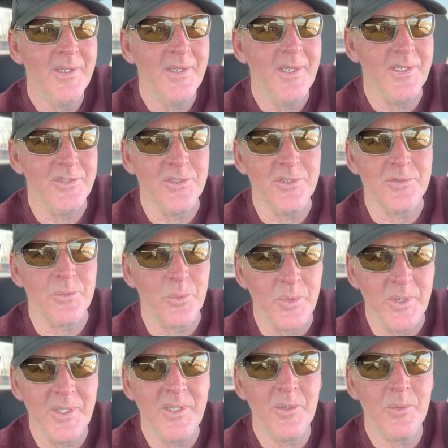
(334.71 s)
It just
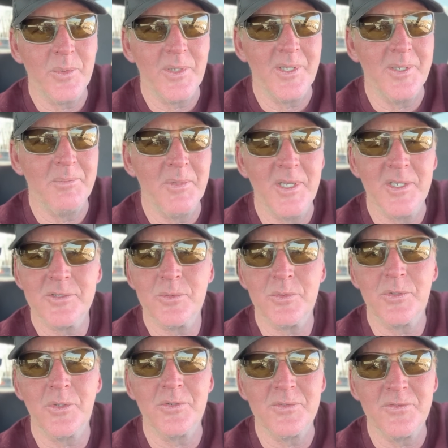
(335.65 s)
really, really messed
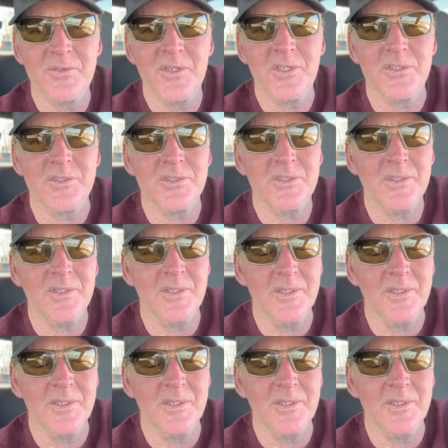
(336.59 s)
with those fish